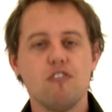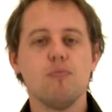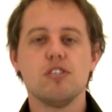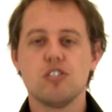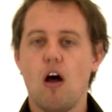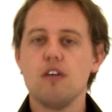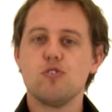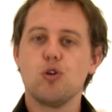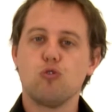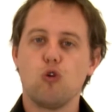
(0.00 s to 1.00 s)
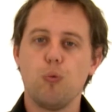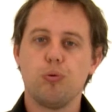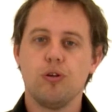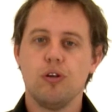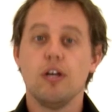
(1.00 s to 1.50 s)
from the size of the group,
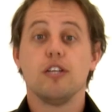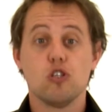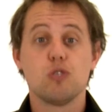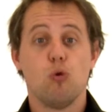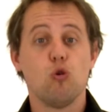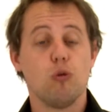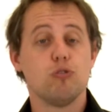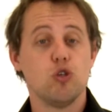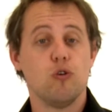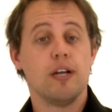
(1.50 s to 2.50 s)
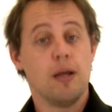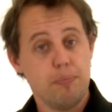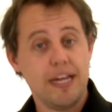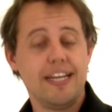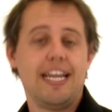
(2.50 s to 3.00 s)
to small group touring
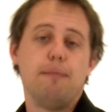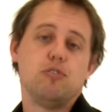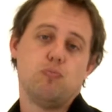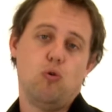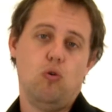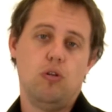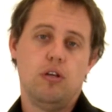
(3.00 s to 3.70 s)
being kept small.